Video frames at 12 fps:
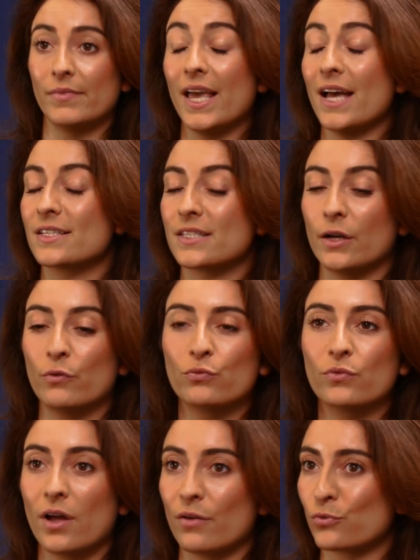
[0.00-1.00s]
Yes, and
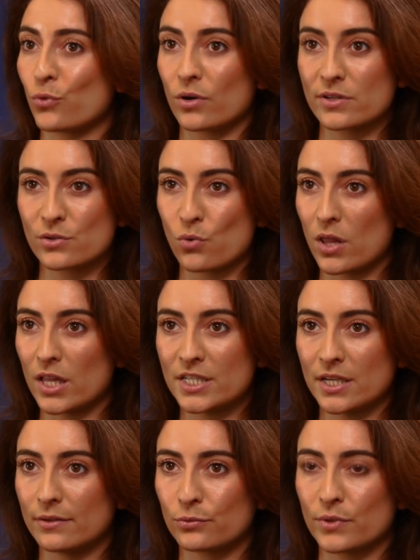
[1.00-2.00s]
of course,
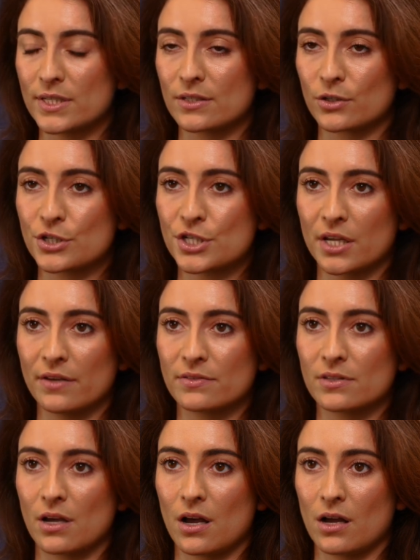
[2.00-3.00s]
qualitative research gives
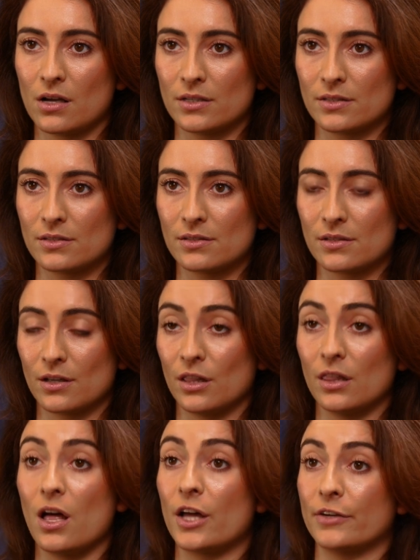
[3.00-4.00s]
us a
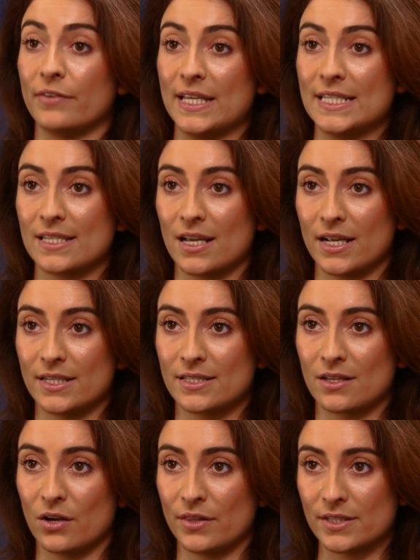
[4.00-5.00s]
lot of insights
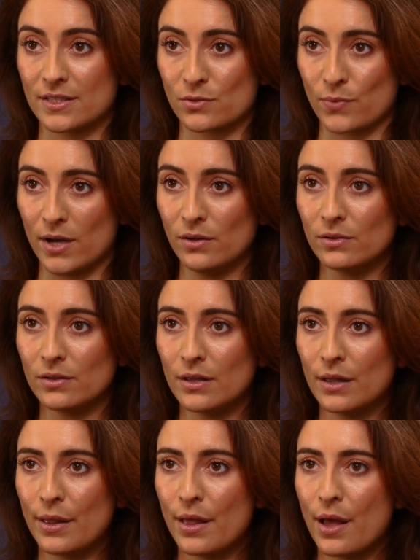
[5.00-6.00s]
on this as well.
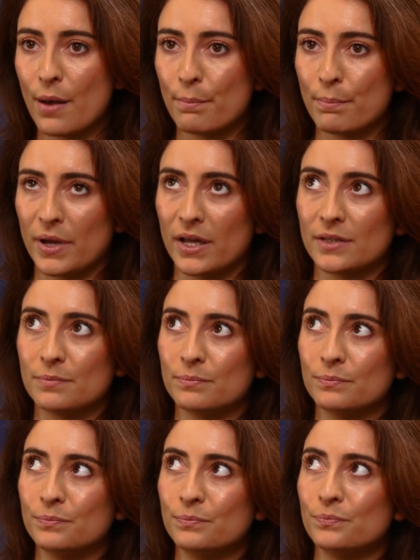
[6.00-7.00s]
But
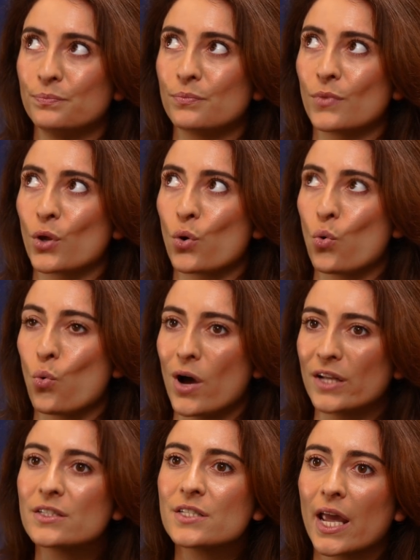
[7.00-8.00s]

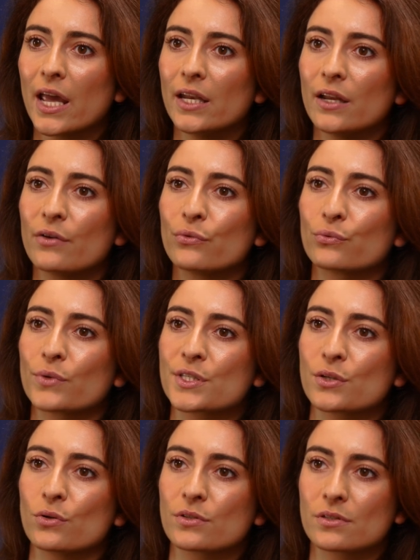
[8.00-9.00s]
quantitative
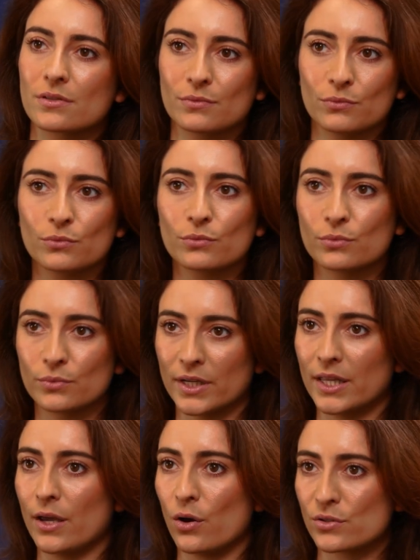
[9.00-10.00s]
results
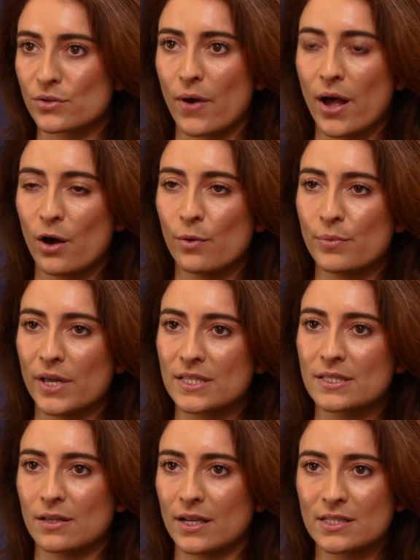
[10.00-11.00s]
really also help.
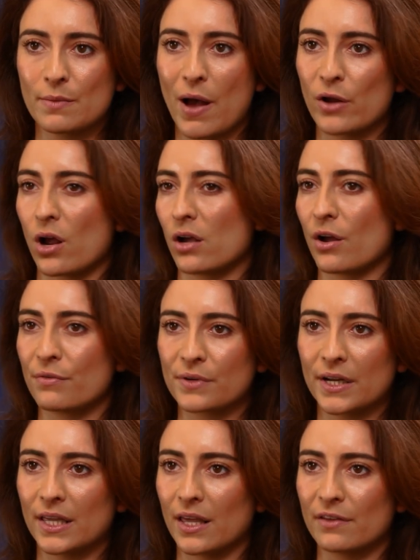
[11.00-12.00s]
It's about
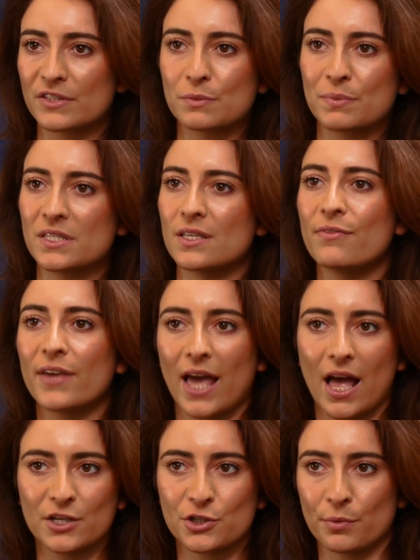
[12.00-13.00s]
uncovering if specific
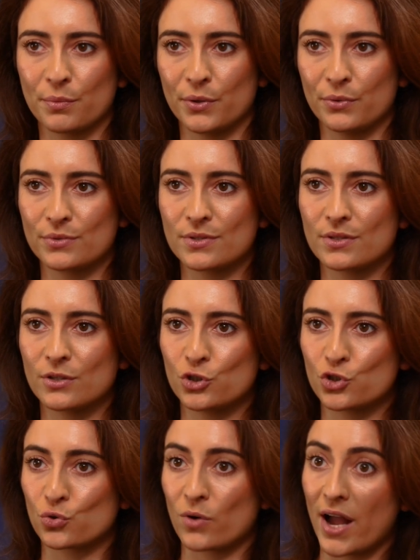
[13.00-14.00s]
attributes
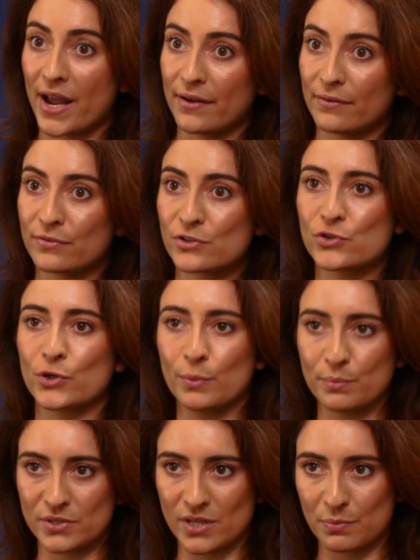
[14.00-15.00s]
drive certain
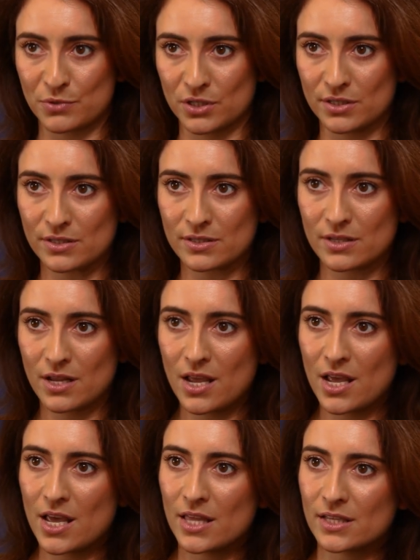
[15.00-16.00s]
perceptions.
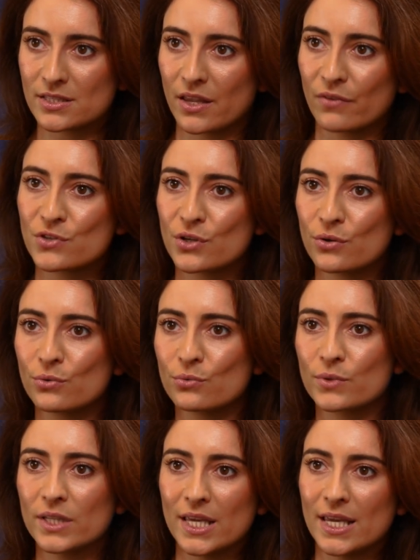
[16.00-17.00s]
This gives you
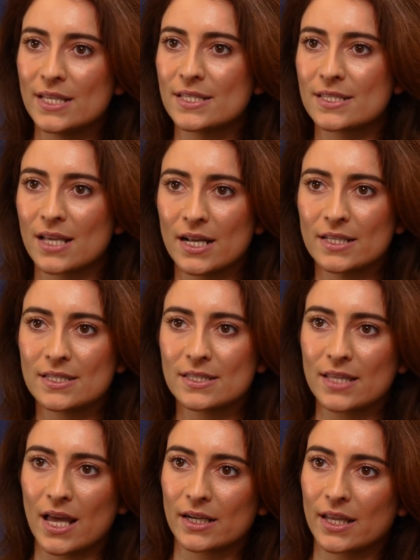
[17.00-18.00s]
really insights
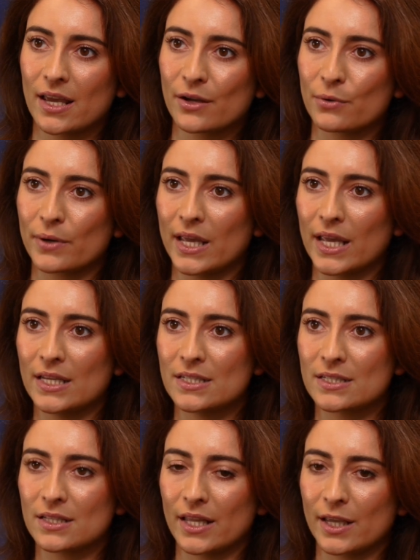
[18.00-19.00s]
that can
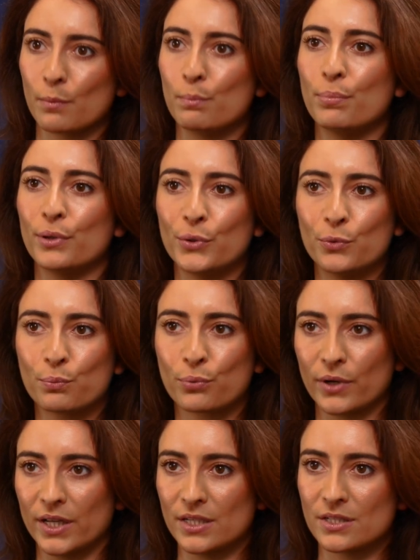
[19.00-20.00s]
create like a
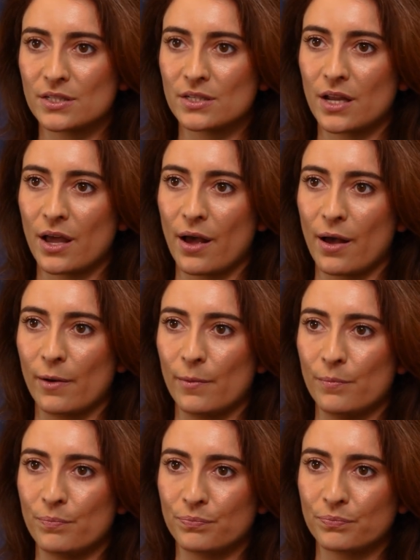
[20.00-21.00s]
blueprint
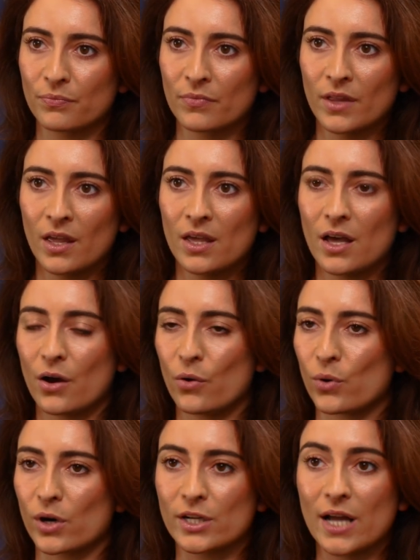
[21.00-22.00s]

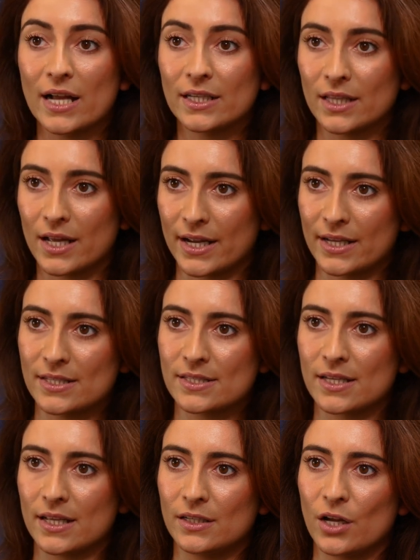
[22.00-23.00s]
or guidelines,
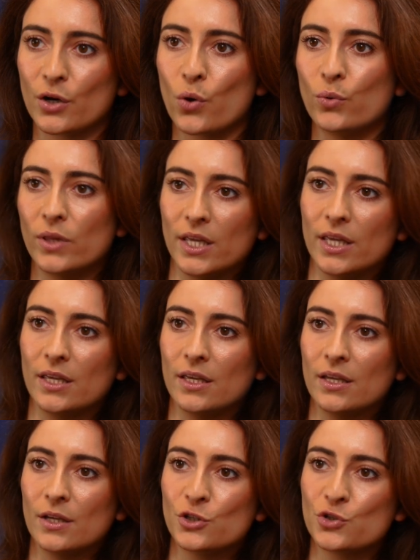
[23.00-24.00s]
and not only
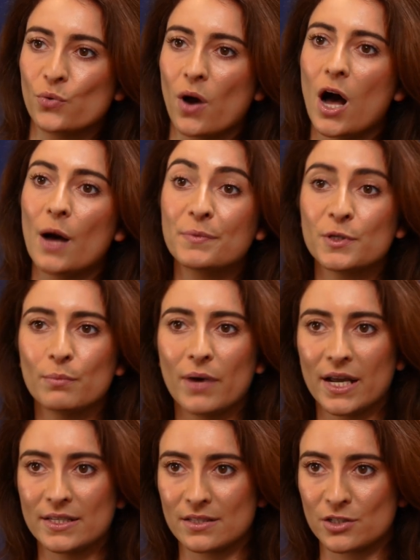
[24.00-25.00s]
to
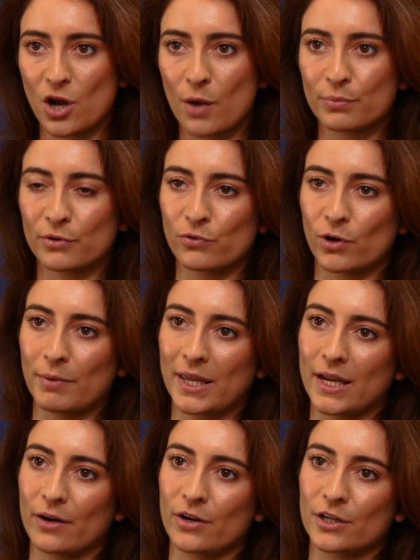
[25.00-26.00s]
optimize the top performing
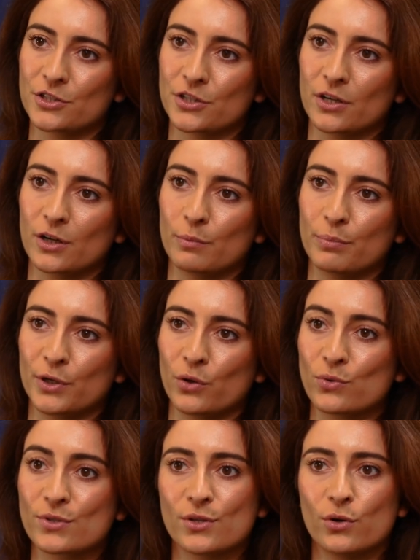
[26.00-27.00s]
character, but
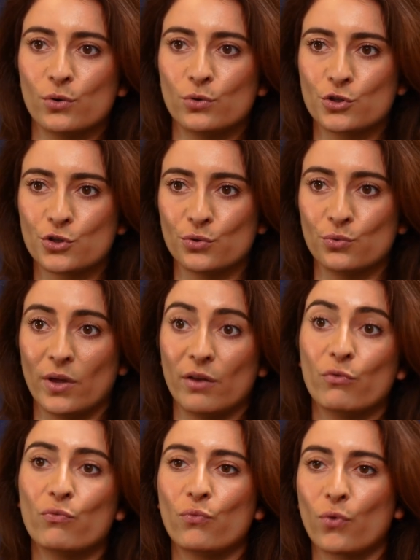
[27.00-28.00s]
also to
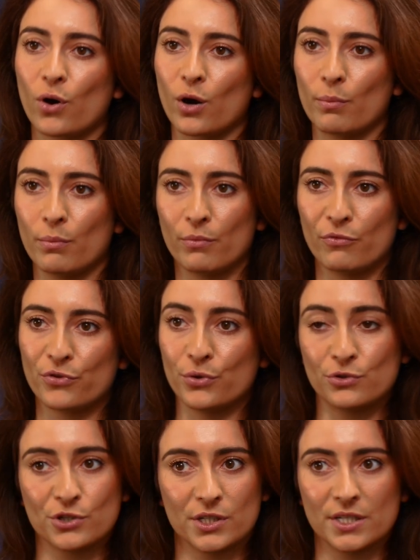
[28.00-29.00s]
inform
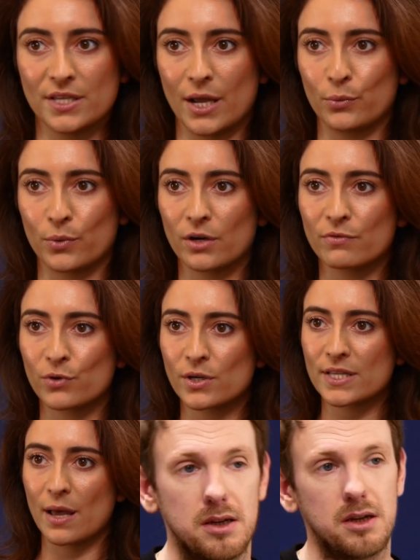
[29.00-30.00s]
future design work, for
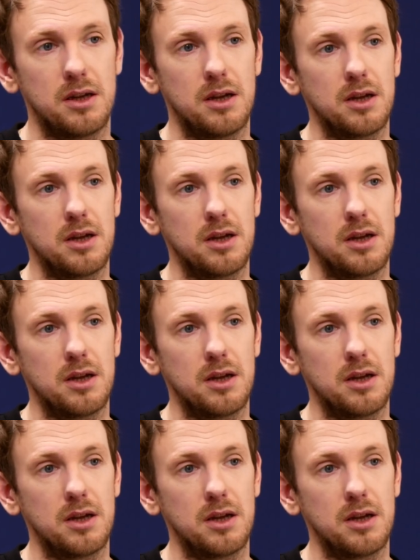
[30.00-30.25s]
example.